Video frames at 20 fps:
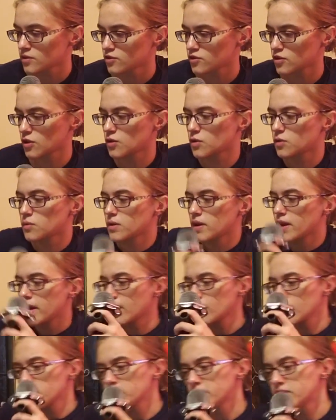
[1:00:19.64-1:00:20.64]
So
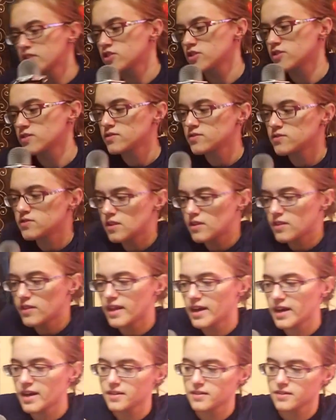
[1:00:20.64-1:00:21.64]
Harry mentions
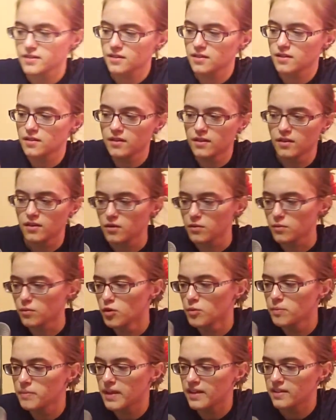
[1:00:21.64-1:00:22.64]
that the
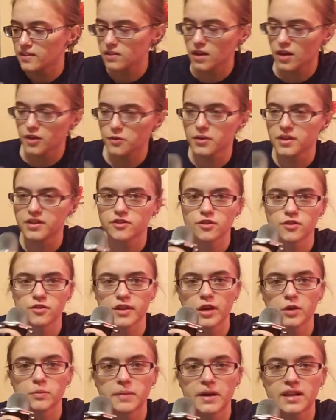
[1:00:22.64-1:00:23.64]
roommate lottery
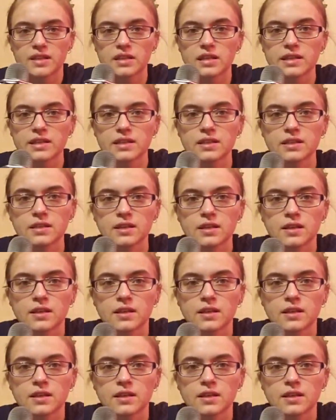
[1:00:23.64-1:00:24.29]
turned out badly